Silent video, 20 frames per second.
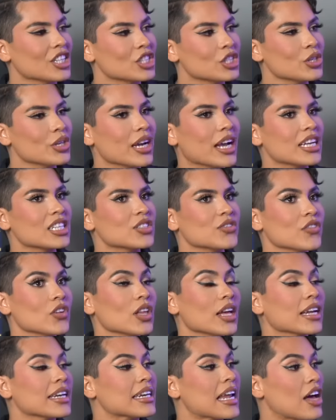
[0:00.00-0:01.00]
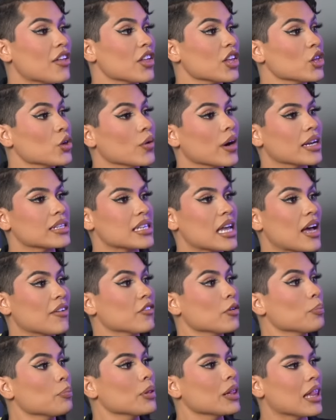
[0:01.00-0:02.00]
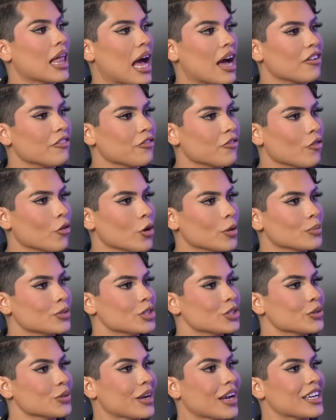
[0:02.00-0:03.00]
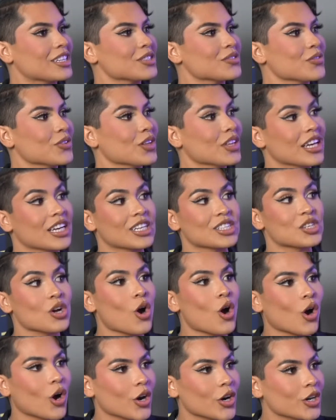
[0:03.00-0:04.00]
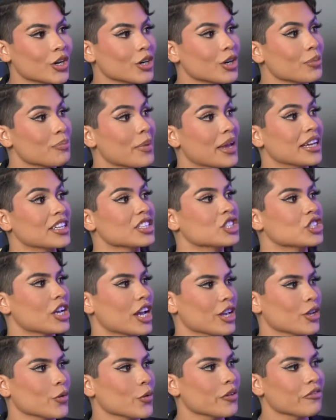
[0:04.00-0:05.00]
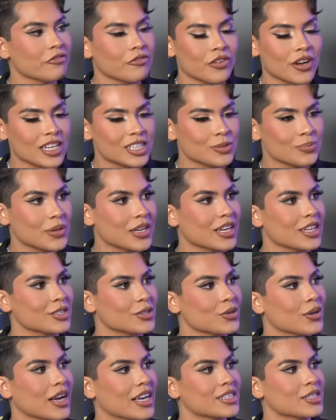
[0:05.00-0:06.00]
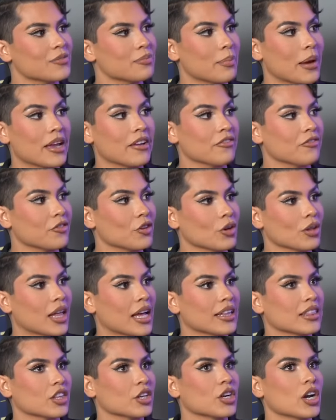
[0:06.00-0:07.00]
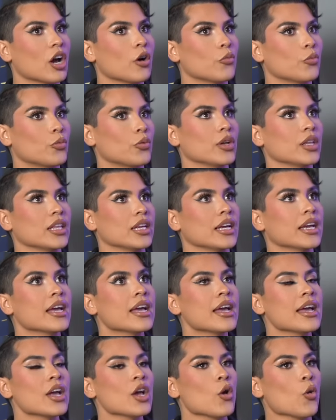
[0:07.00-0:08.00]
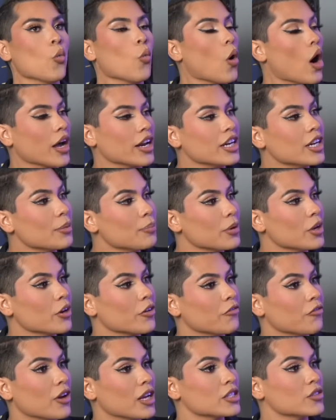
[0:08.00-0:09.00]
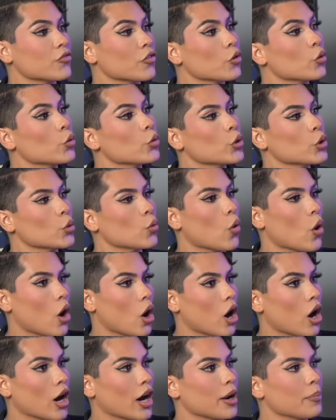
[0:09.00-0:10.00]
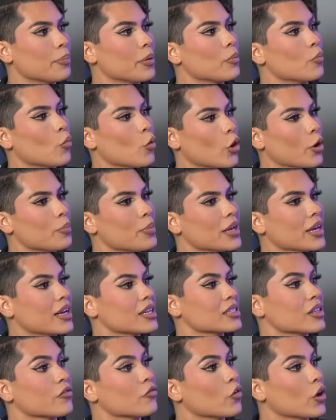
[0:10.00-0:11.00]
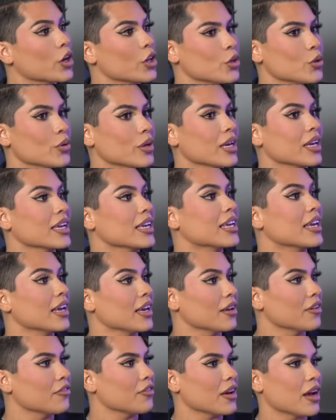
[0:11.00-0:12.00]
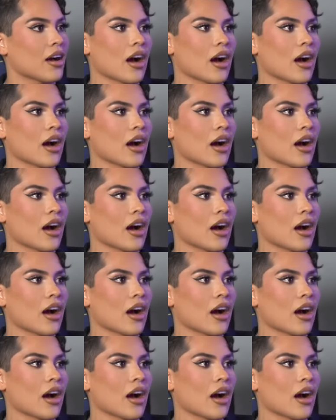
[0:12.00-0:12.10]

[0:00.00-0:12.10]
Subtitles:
Do you guys feel like now that you guys have a platform, do you guys feel like it's harder to make genuine friends because you guys might feel like they're not really wanting to be your friends for who you are, but more because of what you can give